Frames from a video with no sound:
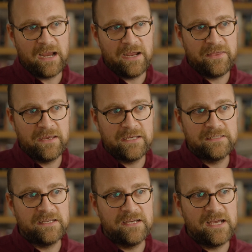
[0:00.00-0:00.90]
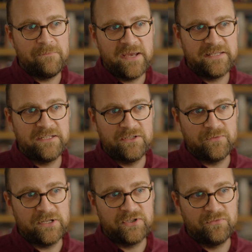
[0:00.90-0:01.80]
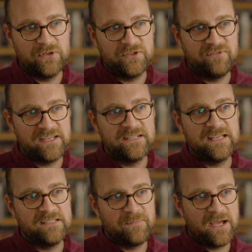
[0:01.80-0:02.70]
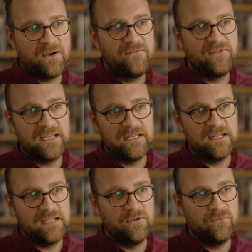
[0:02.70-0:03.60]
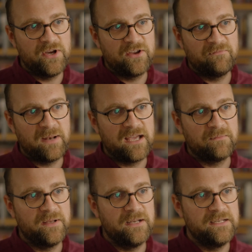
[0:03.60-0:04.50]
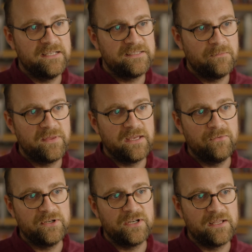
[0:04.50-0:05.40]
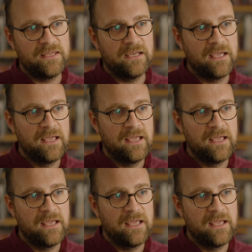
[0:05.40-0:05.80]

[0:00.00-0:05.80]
I think, is a message which resonates powerfully in the work of Blackman, and is something which I think,